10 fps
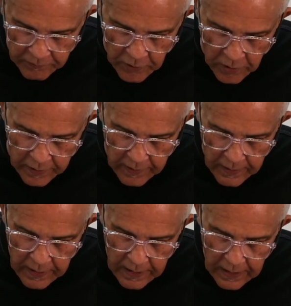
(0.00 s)
God
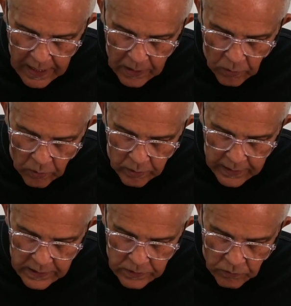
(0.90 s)
and all
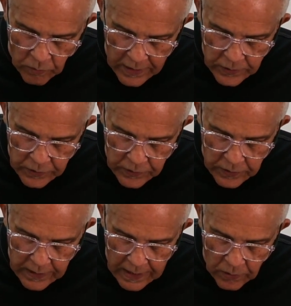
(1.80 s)
his
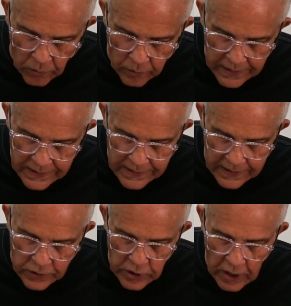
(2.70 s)
righteousness, and all these
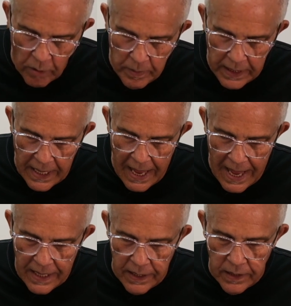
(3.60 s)
things shall be
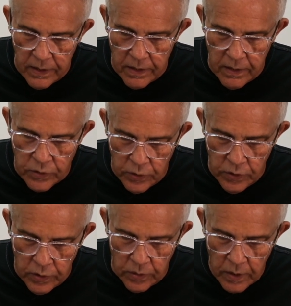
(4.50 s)
added to
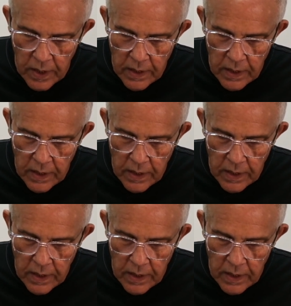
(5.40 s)
you.